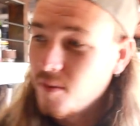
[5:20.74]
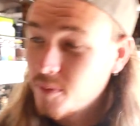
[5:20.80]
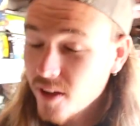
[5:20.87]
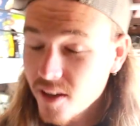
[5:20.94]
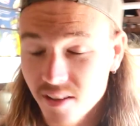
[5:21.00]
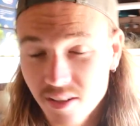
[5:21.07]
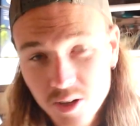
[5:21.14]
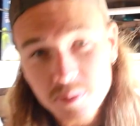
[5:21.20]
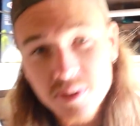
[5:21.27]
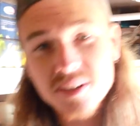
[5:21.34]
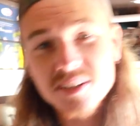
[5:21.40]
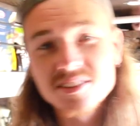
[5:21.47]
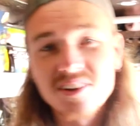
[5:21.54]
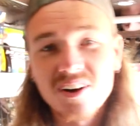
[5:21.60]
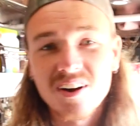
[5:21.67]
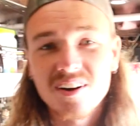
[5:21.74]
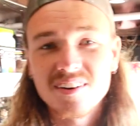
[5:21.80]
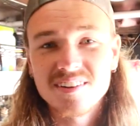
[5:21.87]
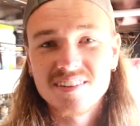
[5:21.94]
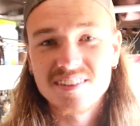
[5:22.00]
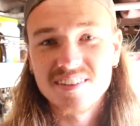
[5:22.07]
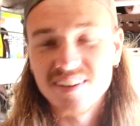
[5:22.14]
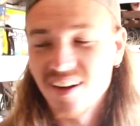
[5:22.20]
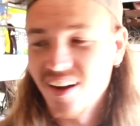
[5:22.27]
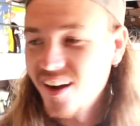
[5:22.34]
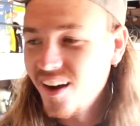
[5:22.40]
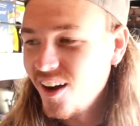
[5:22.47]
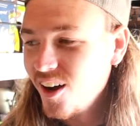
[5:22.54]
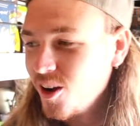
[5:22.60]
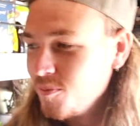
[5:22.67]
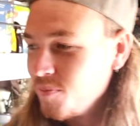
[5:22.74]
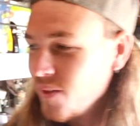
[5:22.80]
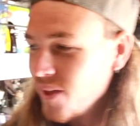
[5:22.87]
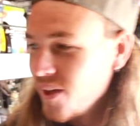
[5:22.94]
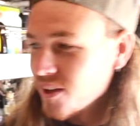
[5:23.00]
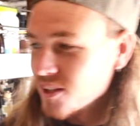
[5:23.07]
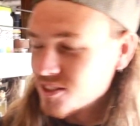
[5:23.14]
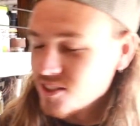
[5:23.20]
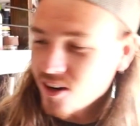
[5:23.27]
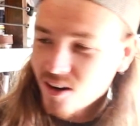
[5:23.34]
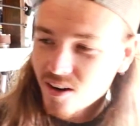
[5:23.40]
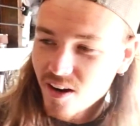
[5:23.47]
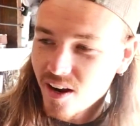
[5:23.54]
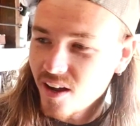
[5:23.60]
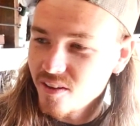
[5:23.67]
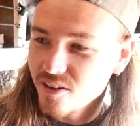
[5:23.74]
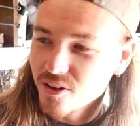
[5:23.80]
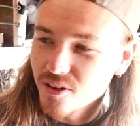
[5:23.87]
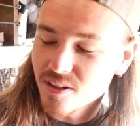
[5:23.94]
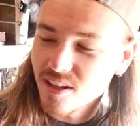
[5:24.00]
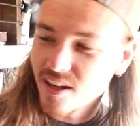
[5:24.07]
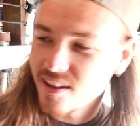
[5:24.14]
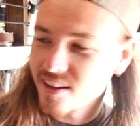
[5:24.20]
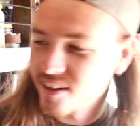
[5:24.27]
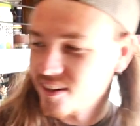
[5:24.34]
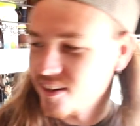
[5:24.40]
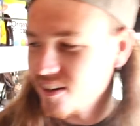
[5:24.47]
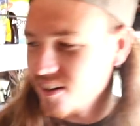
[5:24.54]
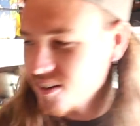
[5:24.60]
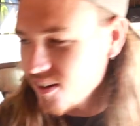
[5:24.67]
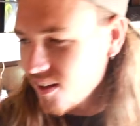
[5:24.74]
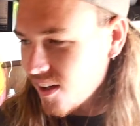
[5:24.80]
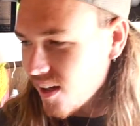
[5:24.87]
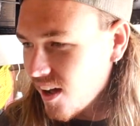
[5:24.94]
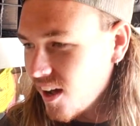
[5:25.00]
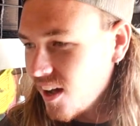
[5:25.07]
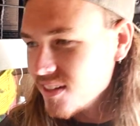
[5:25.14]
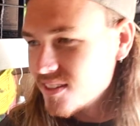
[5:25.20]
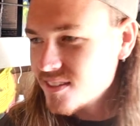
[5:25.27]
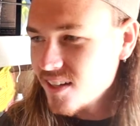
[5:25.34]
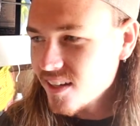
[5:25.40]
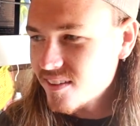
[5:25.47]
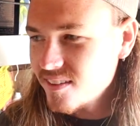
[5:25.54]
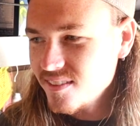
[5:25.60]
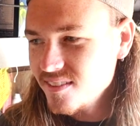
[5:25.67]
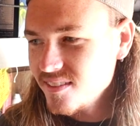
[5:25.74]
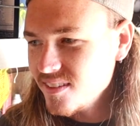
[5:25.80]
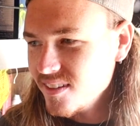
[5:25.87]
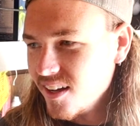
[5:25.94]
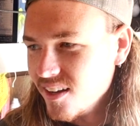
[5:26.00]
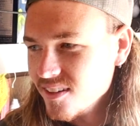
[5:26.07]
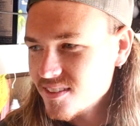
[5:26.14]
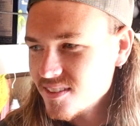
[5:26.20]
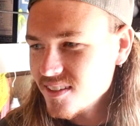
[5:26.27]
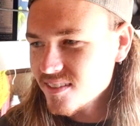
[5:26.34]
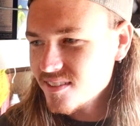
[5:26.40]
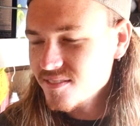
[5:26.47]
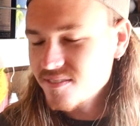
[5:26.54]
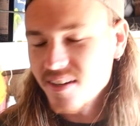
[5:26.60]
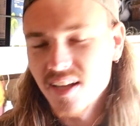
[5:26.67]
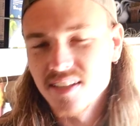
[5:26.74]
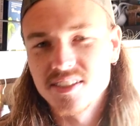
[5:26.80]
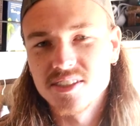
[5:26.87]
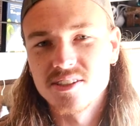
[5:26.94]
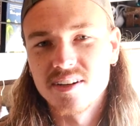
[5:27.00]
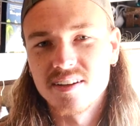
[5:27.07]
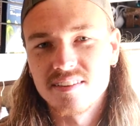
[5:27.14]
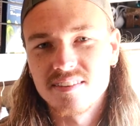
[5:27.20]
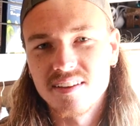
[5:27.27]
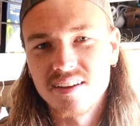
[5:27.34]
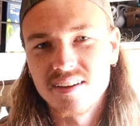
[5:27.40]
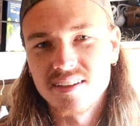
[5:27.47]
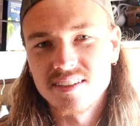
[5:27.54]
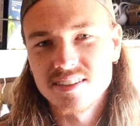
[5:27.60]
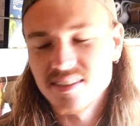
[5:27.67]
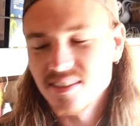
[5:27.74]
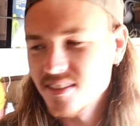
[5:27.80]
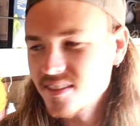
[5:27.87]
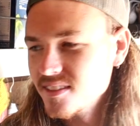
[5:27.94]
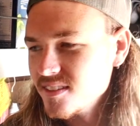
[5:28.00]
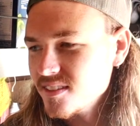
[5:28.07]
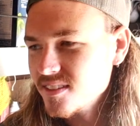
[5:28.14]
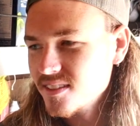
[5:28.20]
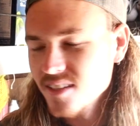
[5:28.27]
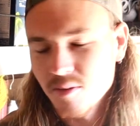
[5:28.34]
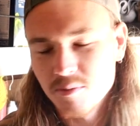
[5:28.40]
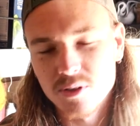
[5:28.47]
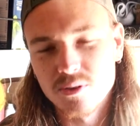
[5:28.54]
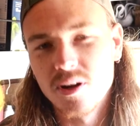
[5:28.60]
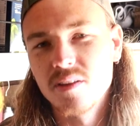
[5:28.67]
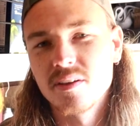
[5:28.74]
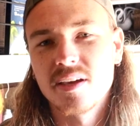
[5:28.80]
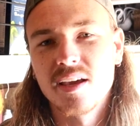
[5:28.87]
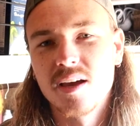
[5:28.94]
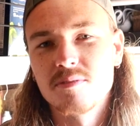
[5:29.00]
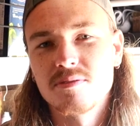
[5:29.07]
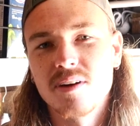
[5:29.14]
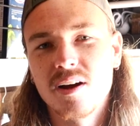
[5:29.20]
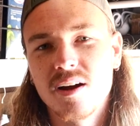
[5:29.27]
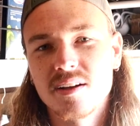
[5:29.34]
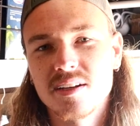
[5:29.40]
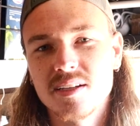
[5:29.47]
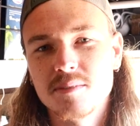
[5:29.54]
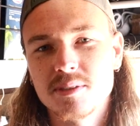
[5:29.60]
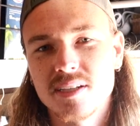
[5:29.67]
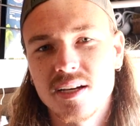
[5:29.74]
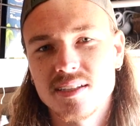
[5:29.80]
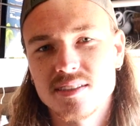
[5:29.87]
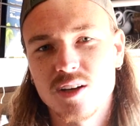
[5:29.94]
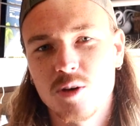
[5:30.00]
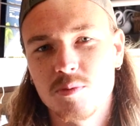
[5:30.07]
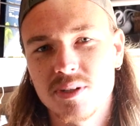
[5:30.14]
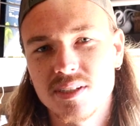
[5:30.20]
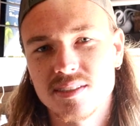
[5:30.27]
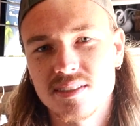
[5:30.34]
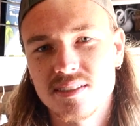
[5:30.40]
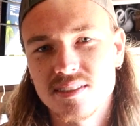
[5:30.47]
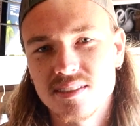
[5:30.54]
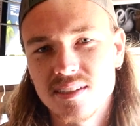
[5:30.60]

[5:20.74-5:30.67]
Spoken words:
Play a little bit of guitar. guitar and the ukulele here. It's nothing, you know, it's nothing fancy or anything. It's just something around the campfire. It keeps you guys all busy.